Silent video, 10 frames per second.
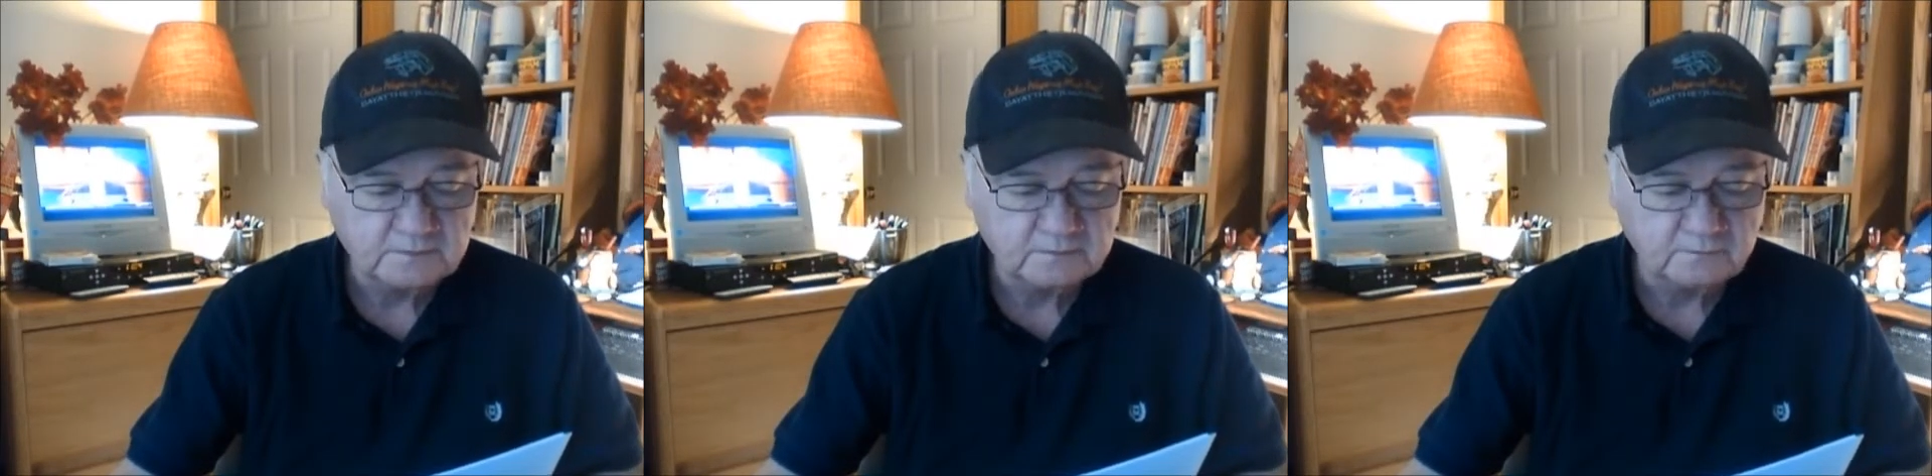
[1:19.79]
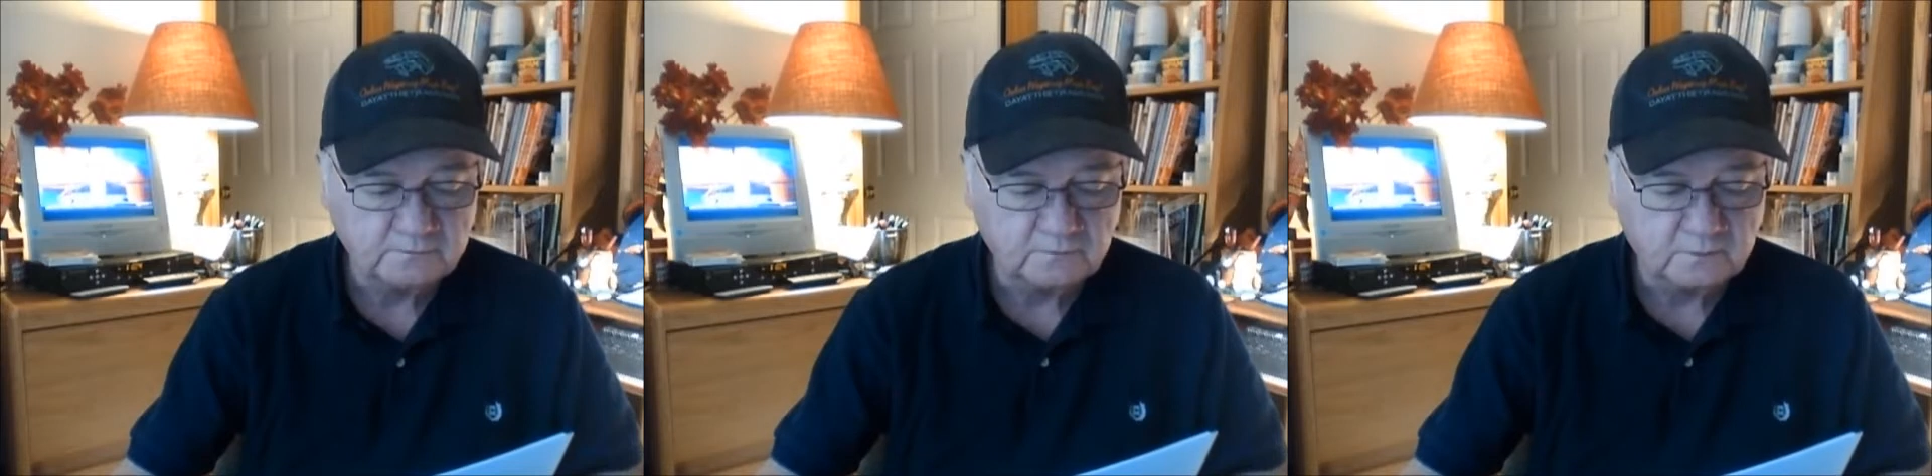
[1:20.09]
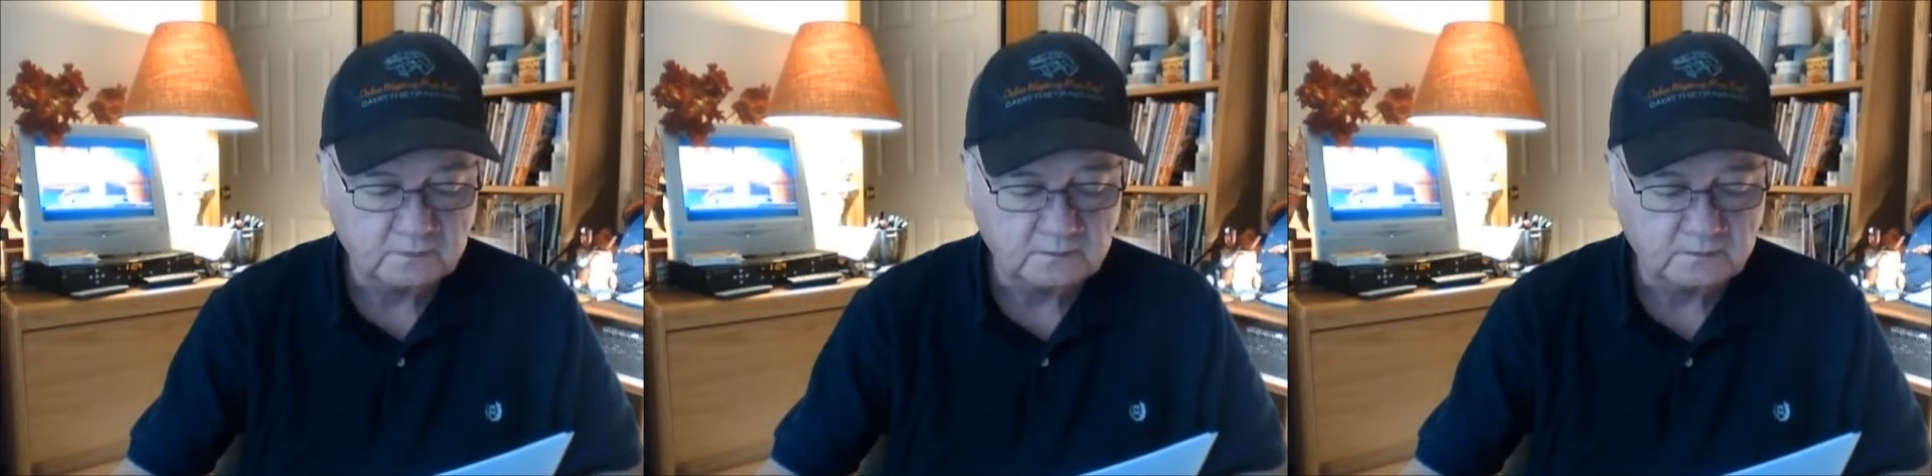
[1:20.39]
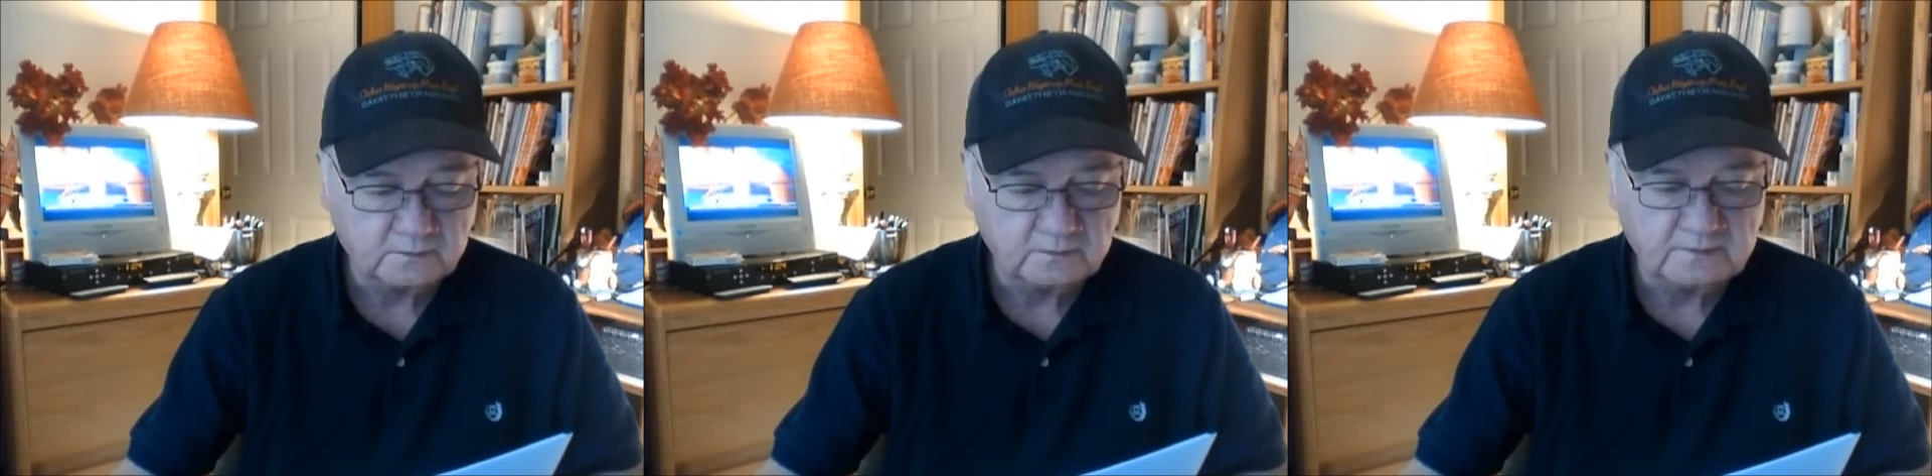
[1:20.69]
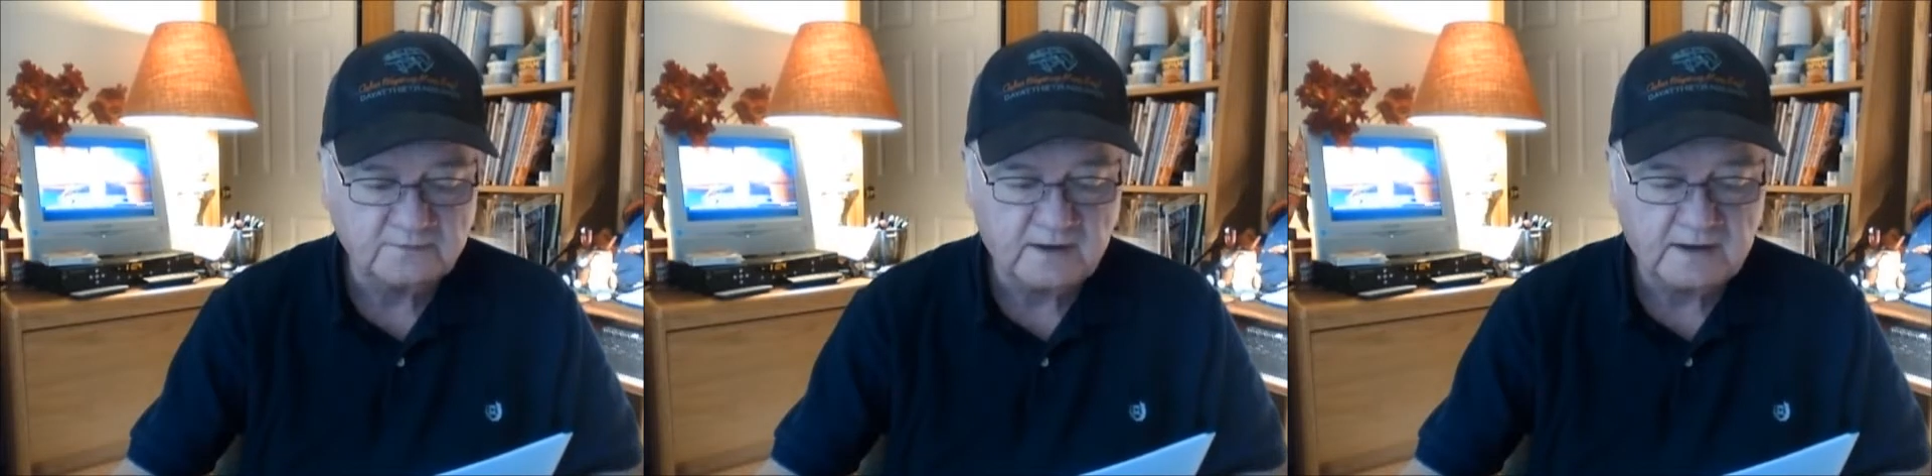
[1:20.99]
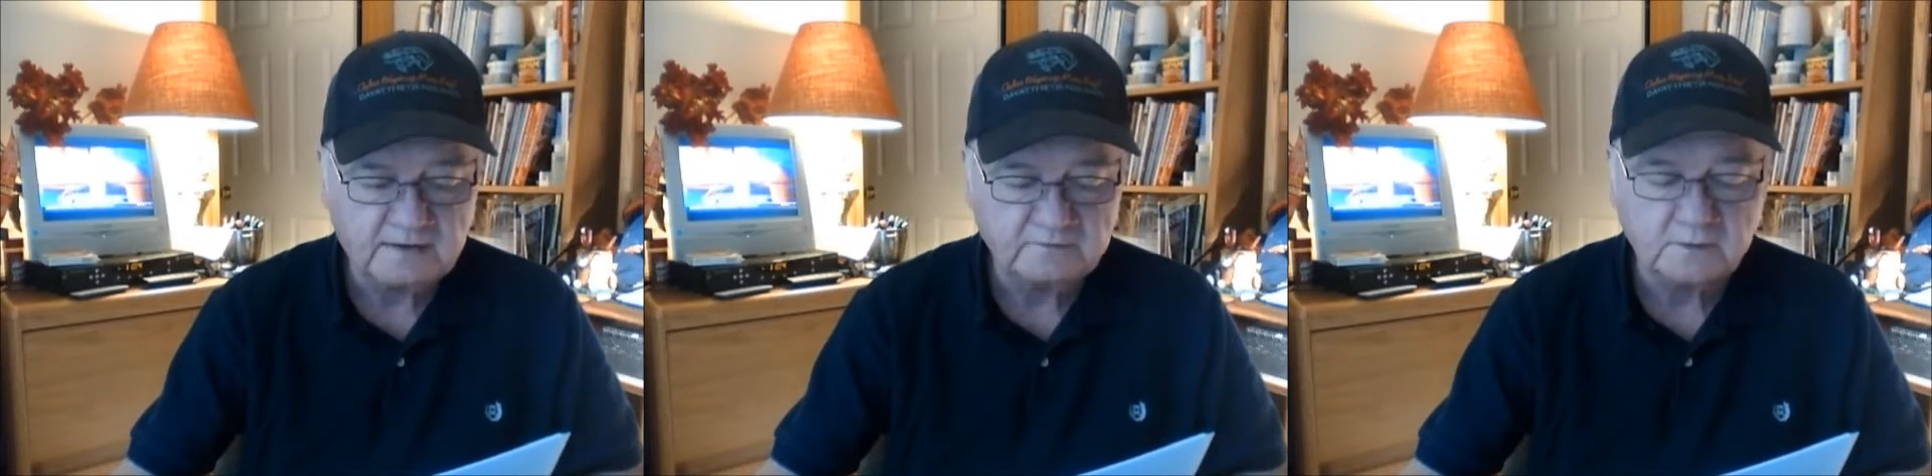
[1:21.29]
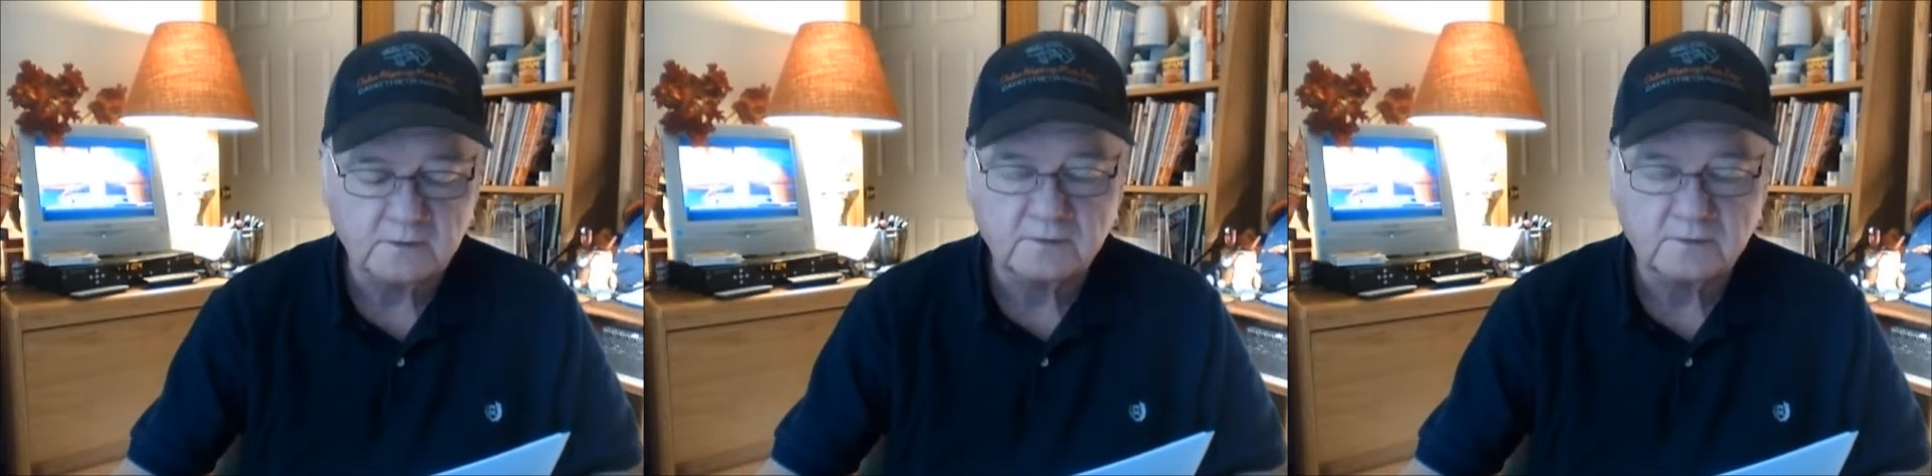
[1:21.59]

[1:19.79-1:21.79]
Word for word: 2 4, 3 5 in the